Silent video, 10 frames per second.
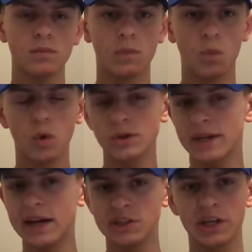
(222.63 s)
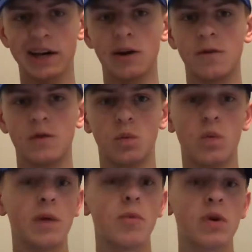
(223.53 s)
we'll sign Checo for
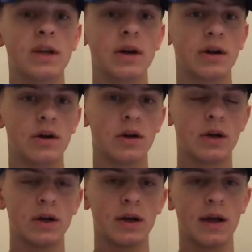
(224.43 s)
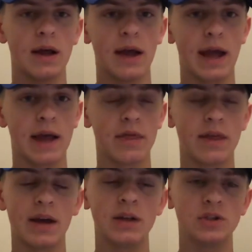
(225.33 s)
1 more year, and
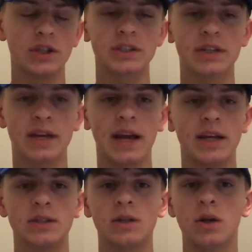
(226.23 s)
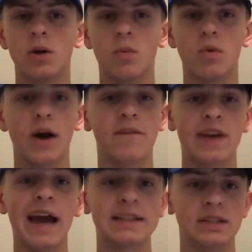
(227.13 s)
then just in case, we'll have
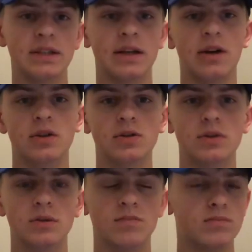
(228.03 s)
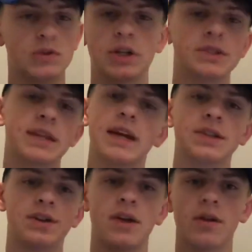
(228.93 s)
Gasly there, just in case
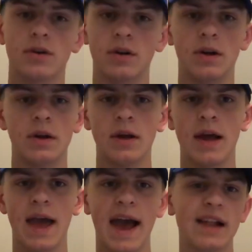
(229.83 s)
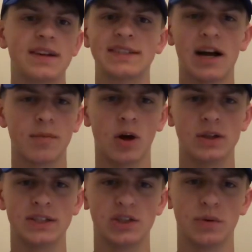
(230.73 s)
another Alex Albon
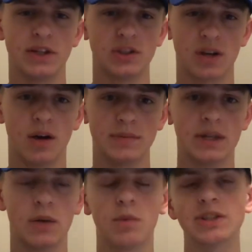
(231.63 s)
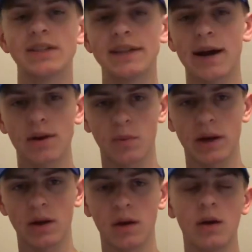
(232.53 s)
situation comes in, which I doubt it
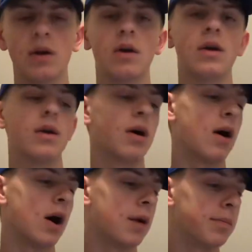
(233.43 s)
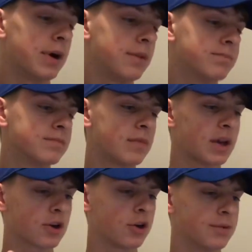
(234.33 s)
will, but it
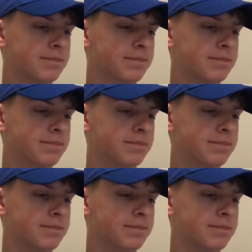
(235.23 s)
could.